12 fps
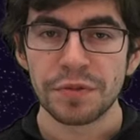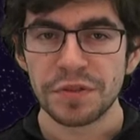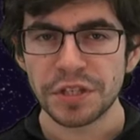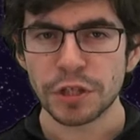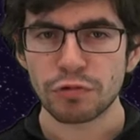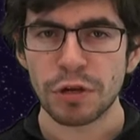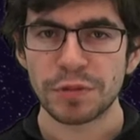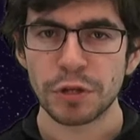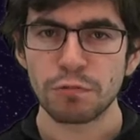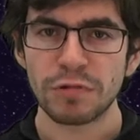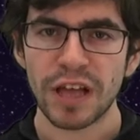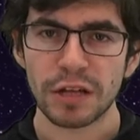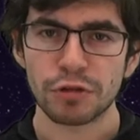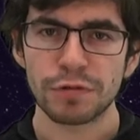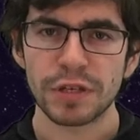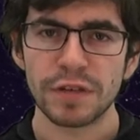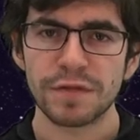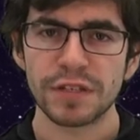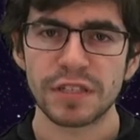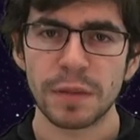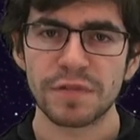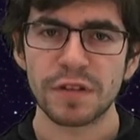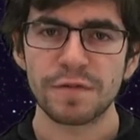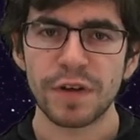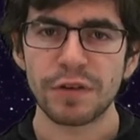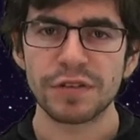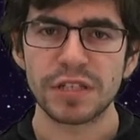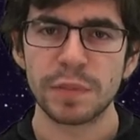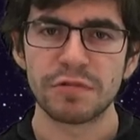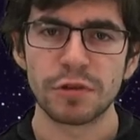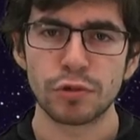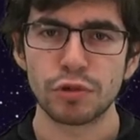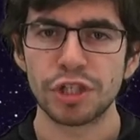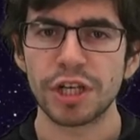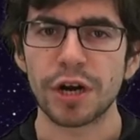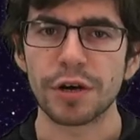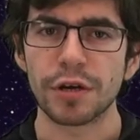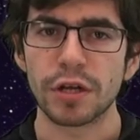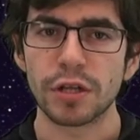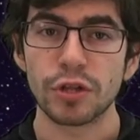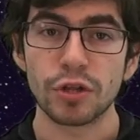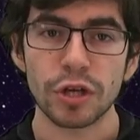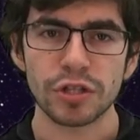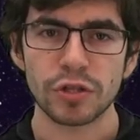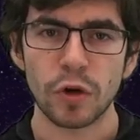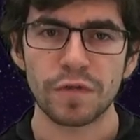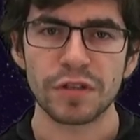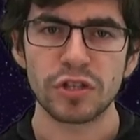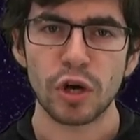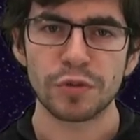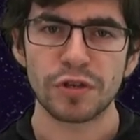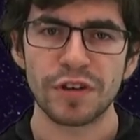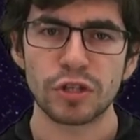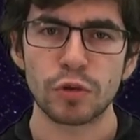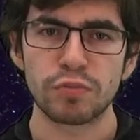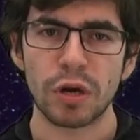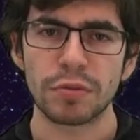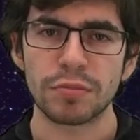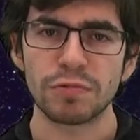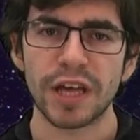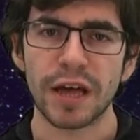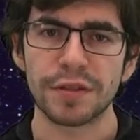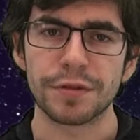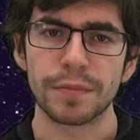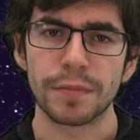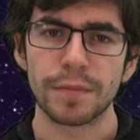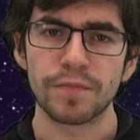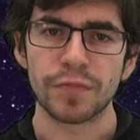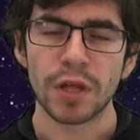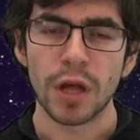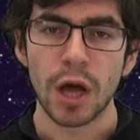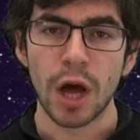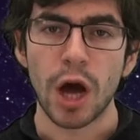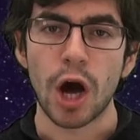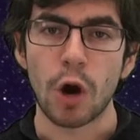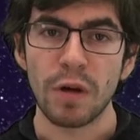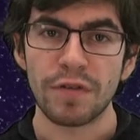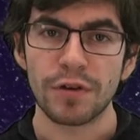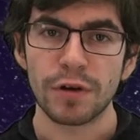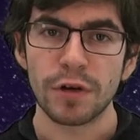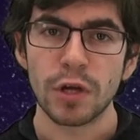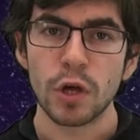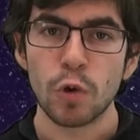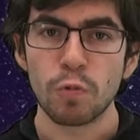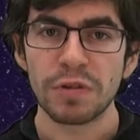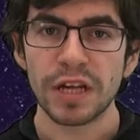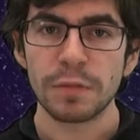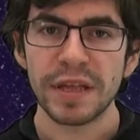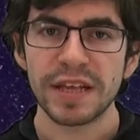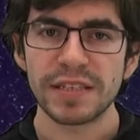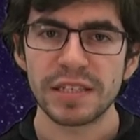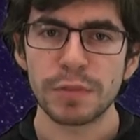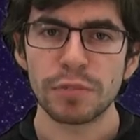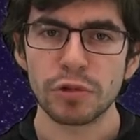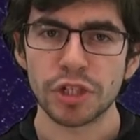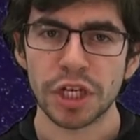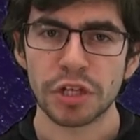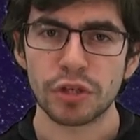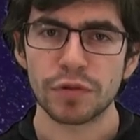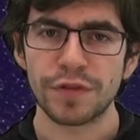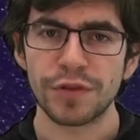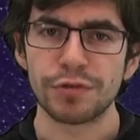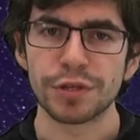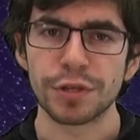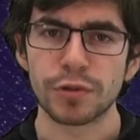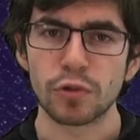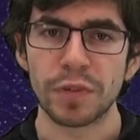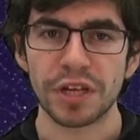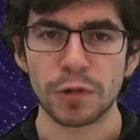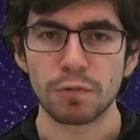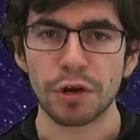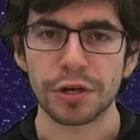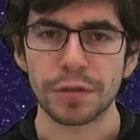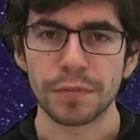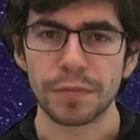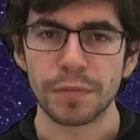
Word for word: This description would actually give us something very similar to GR, not solving the observational problem we had. However, we can make a simple change to the theory to make it work.